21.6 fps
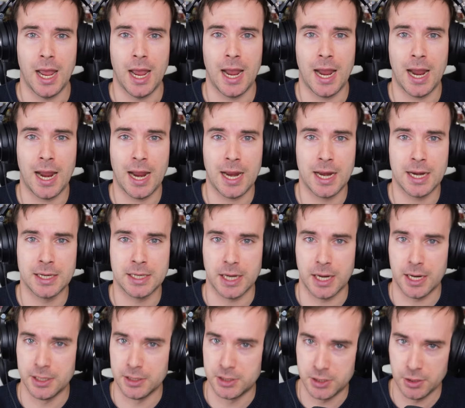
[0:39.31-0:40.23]
And
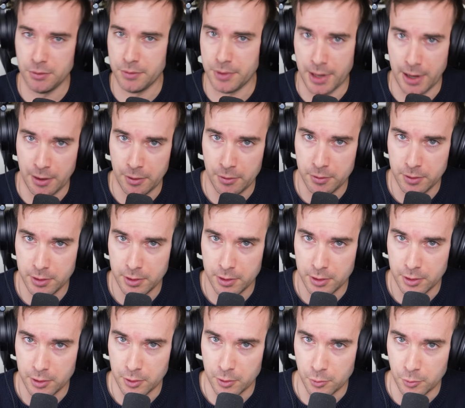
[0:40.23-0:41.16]
until now,
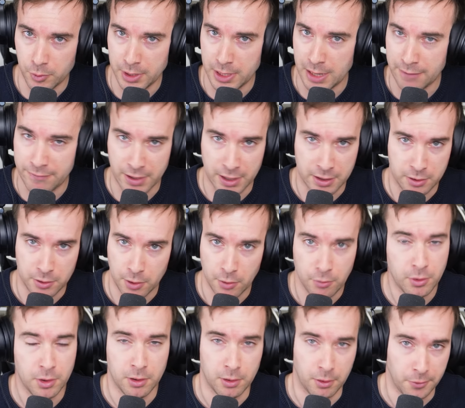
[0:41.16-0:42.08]
we have had
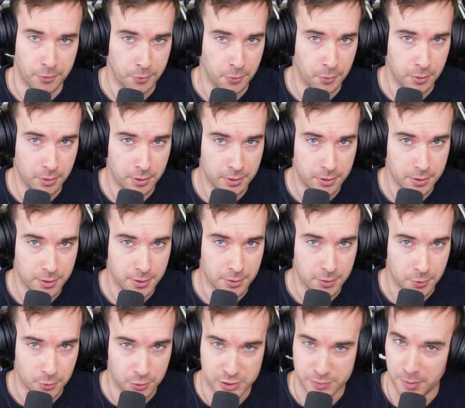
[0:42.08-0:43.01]
no clue
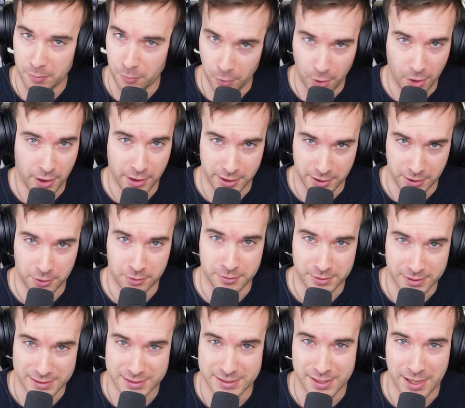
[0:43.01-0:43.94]
who has been working on
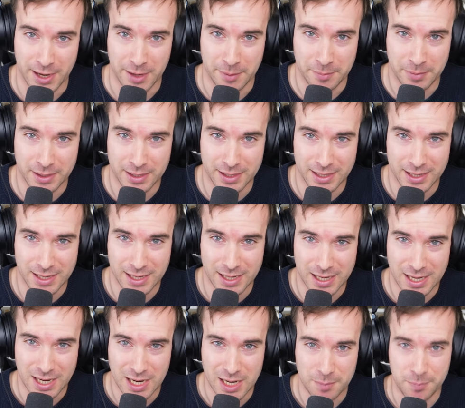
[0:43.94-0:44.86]
this game.
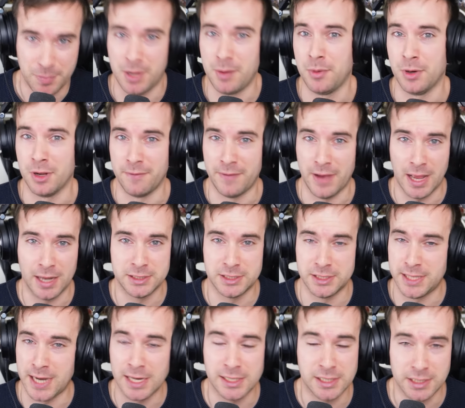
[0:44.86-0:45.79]
People have
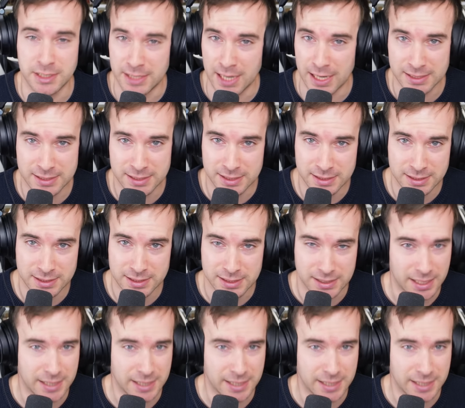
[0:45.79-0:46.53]
educated guesses.